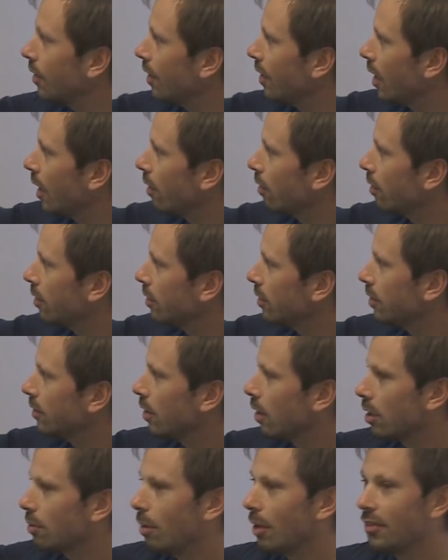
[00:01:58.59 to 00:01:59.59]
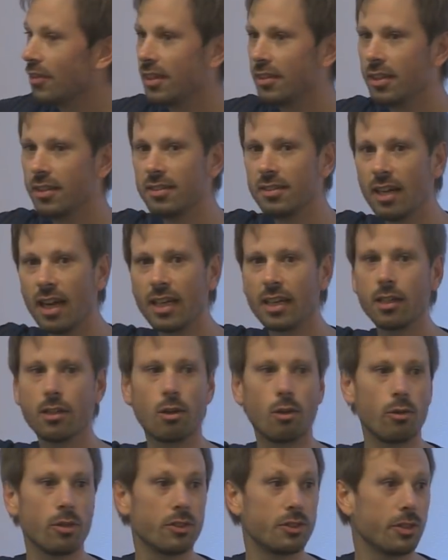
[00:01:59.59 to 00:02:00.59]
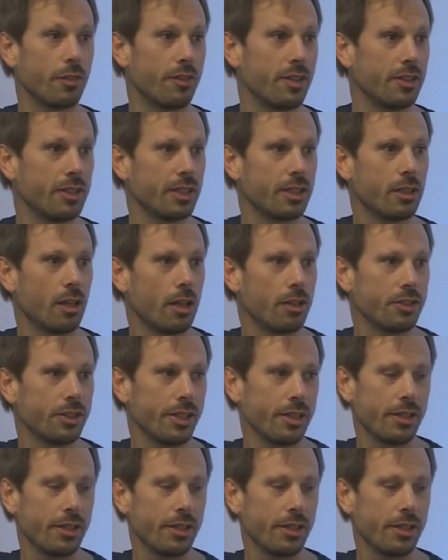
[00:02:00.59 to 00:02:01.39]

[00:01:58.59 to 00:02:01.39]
and then I'm going to talk about the design goals of the technology,